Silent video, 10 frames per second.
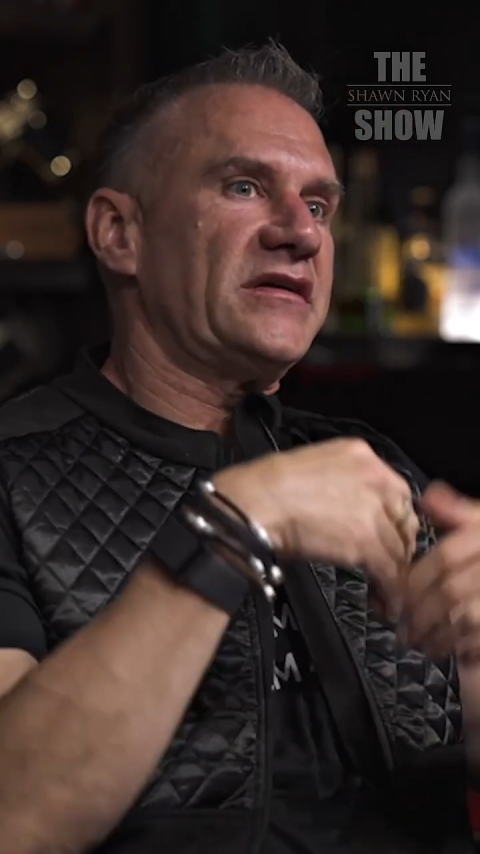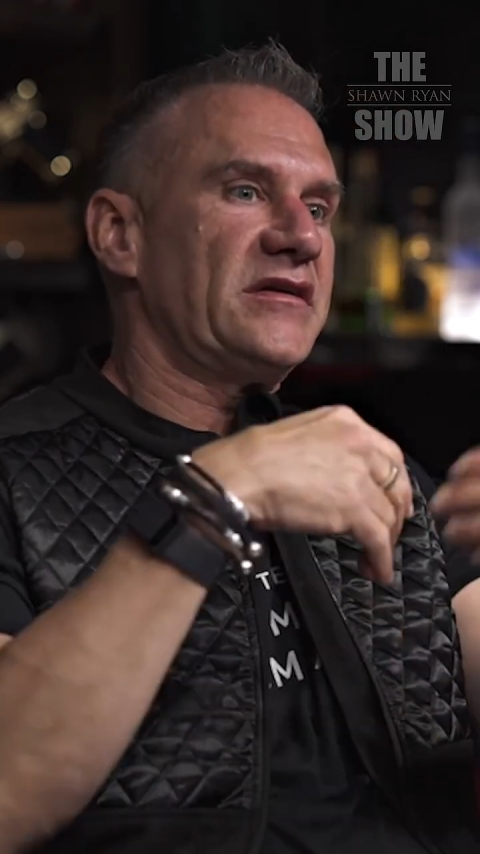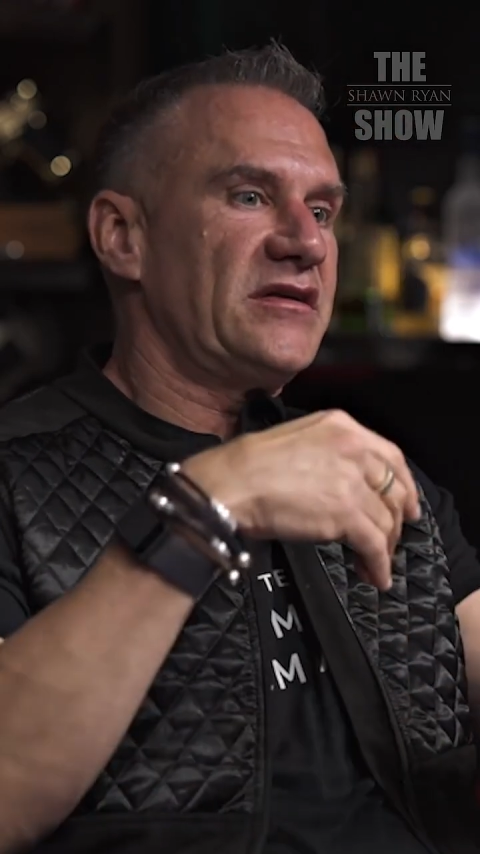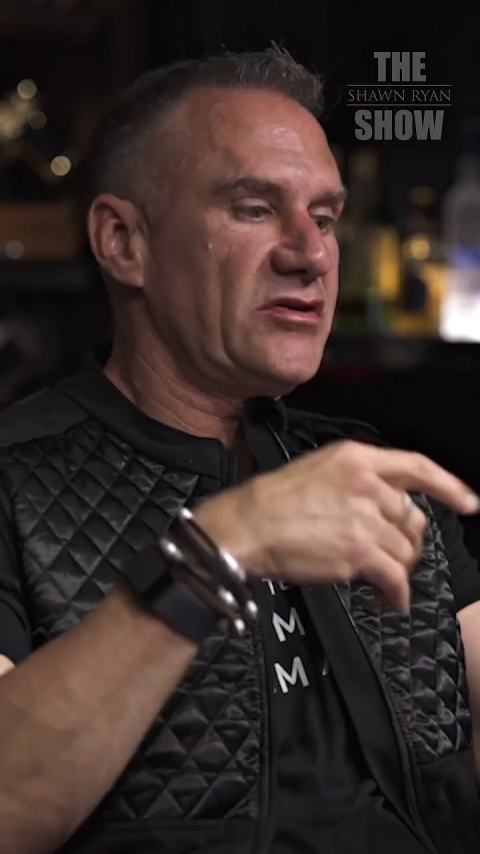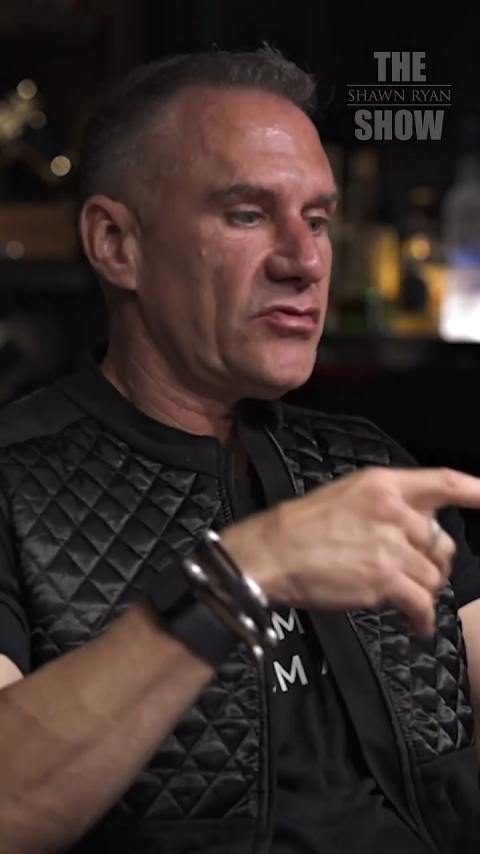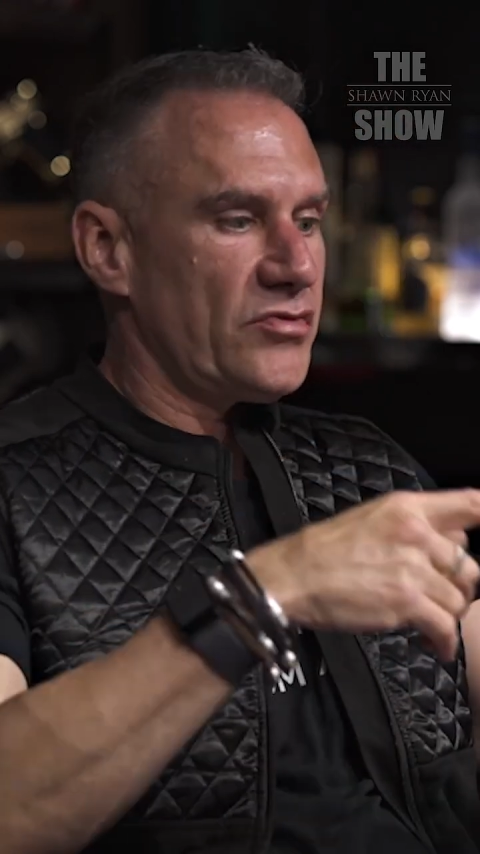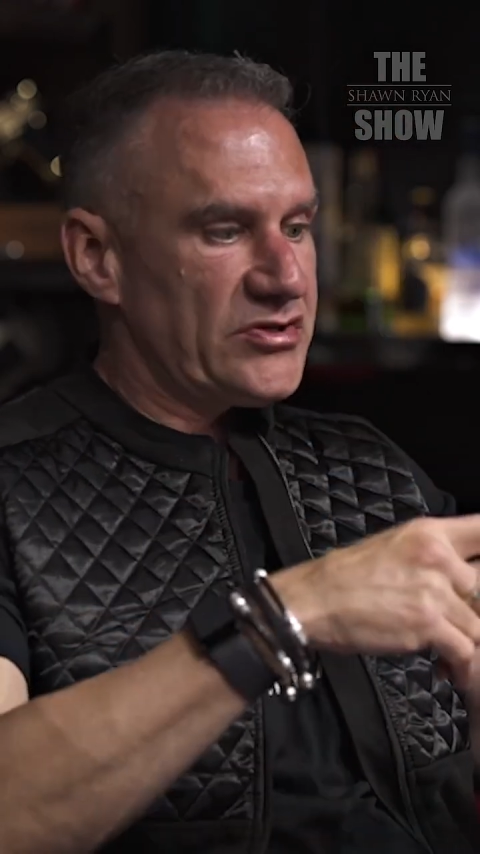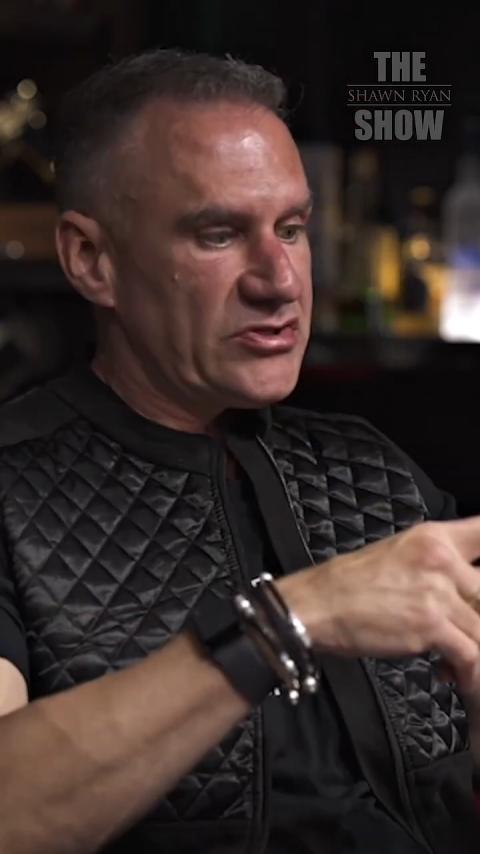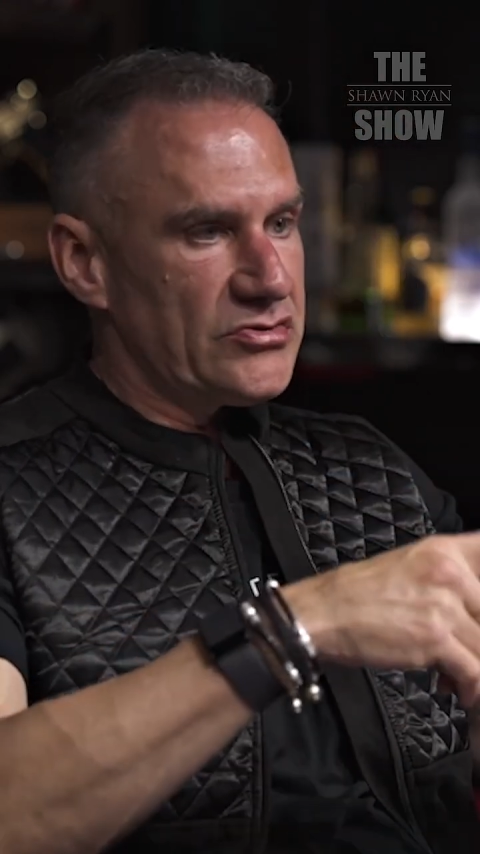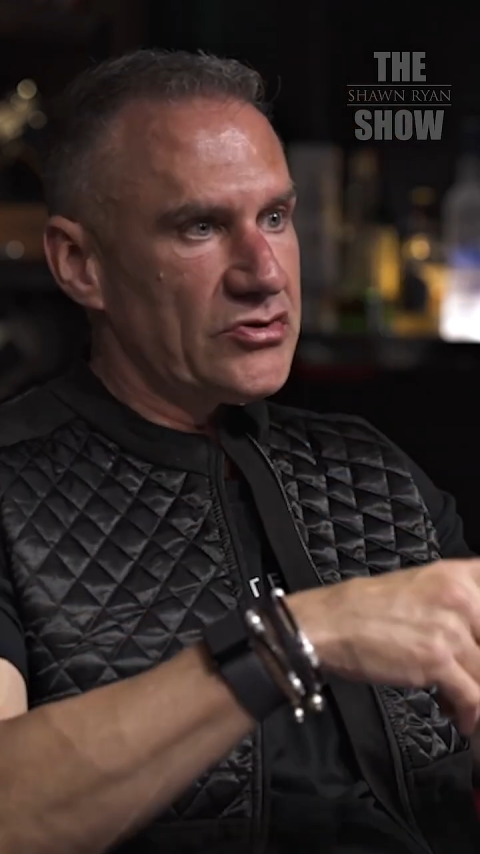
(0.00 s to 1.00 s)
and it either
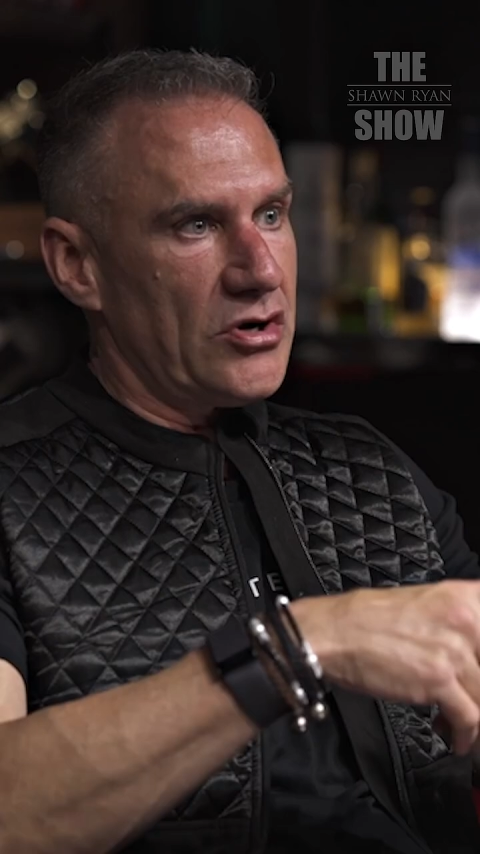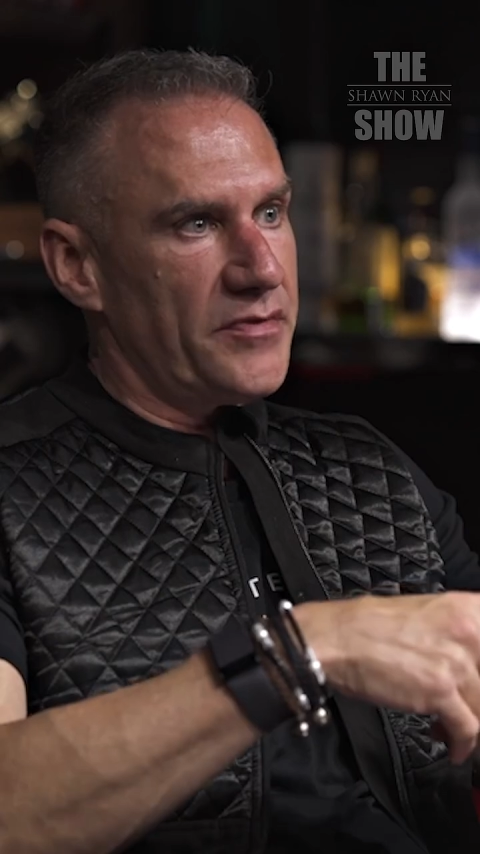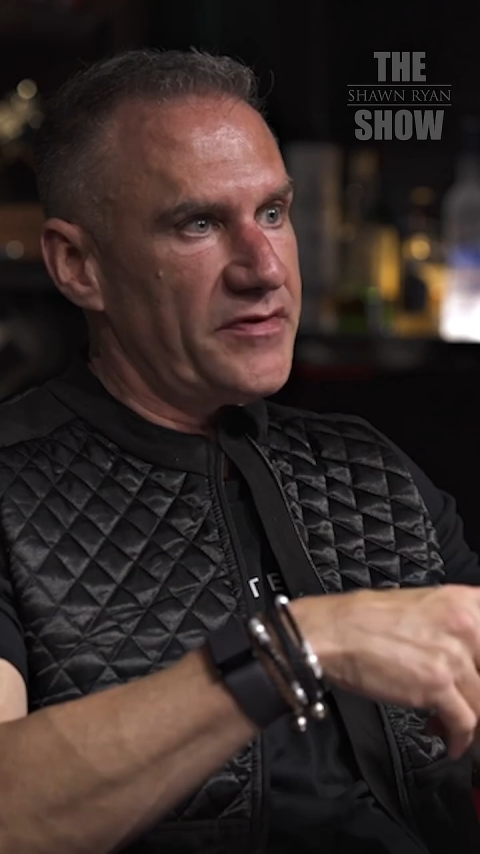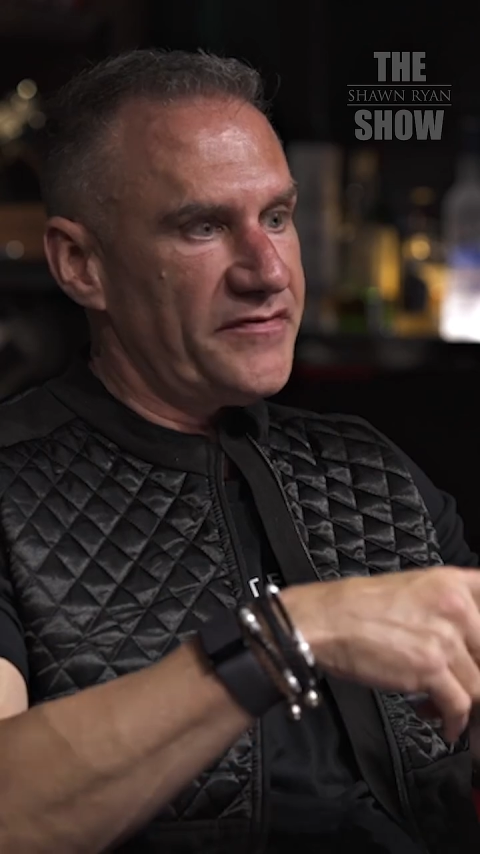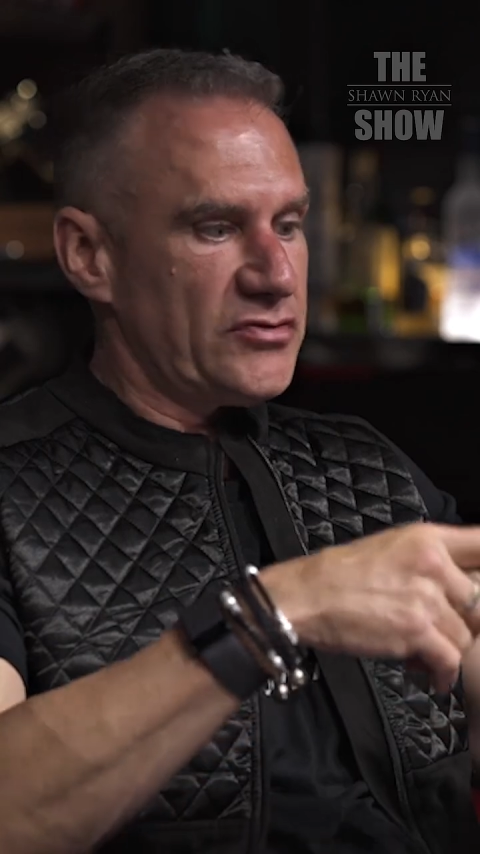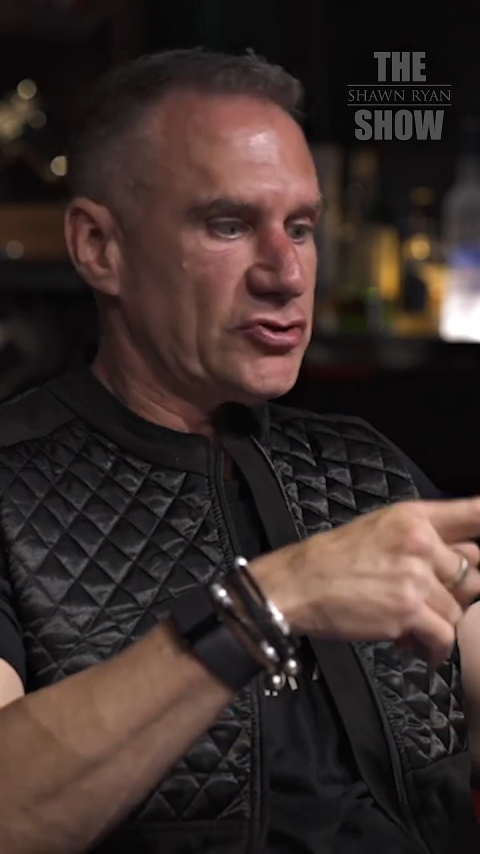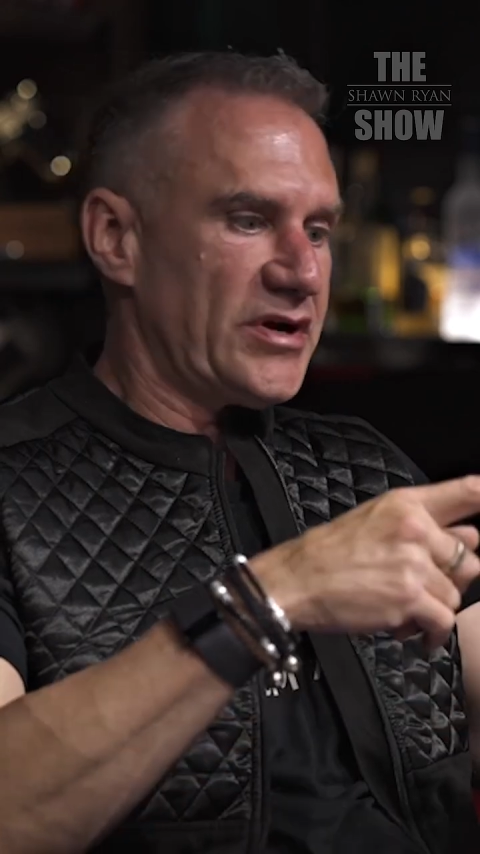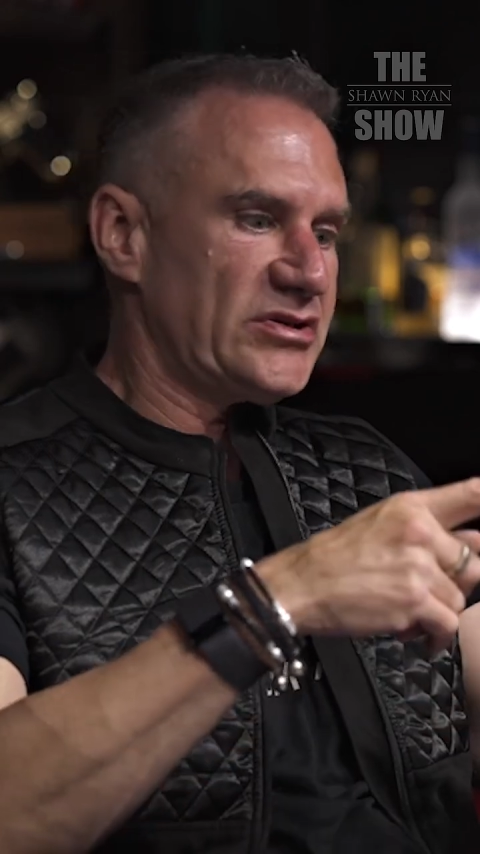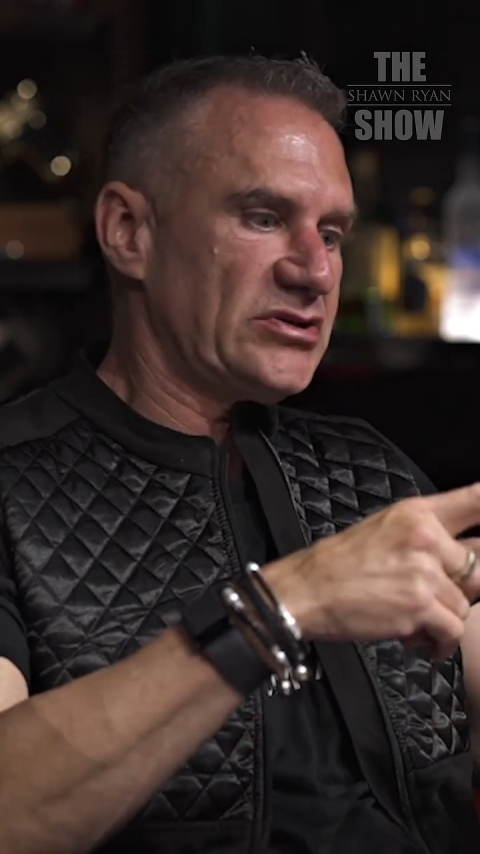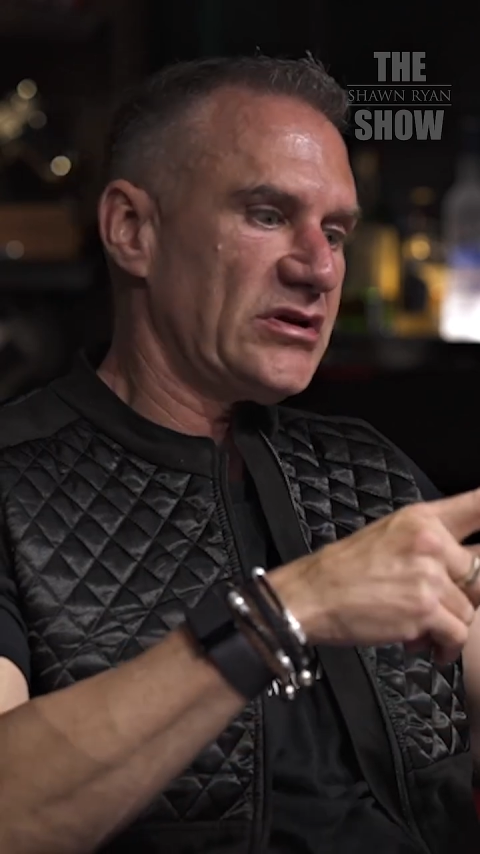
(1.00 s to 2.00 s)
runs through carbon
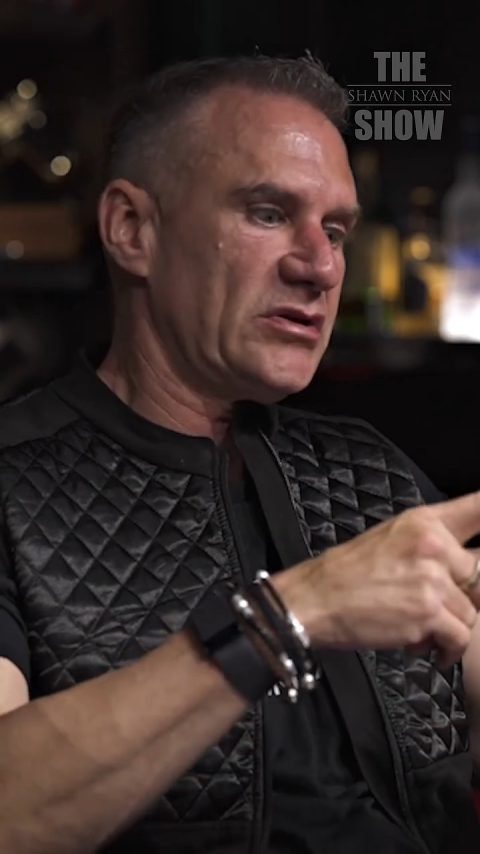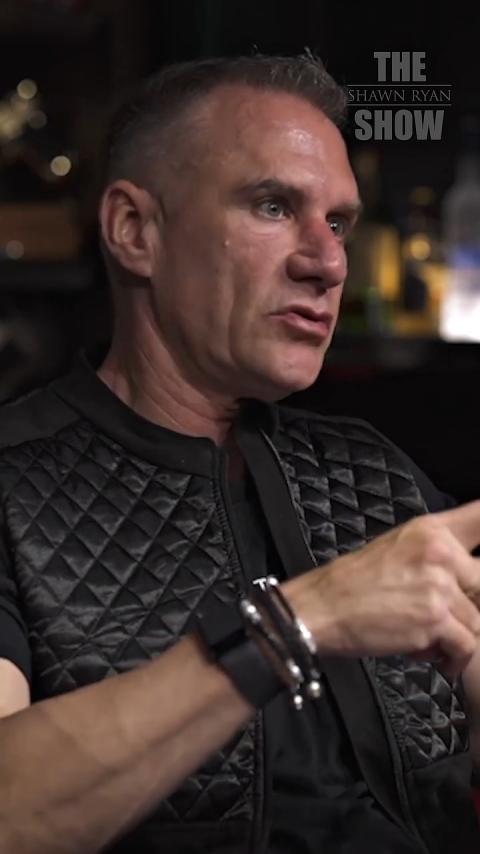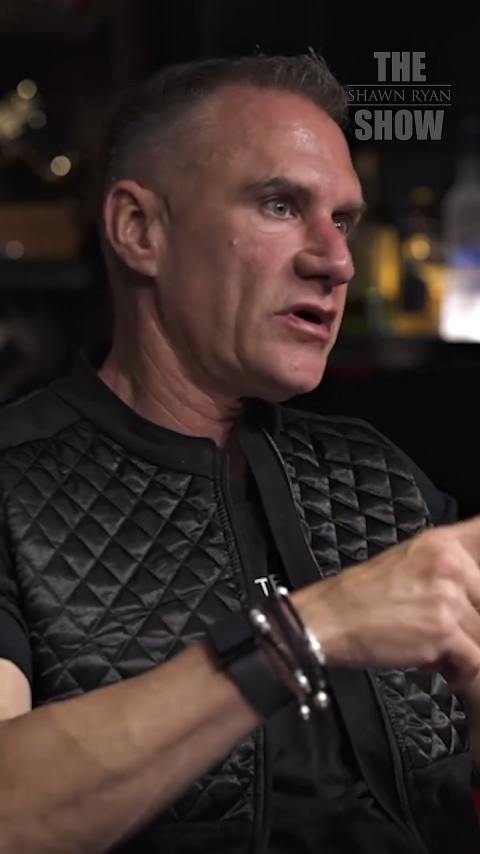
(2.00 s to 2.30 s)
filtration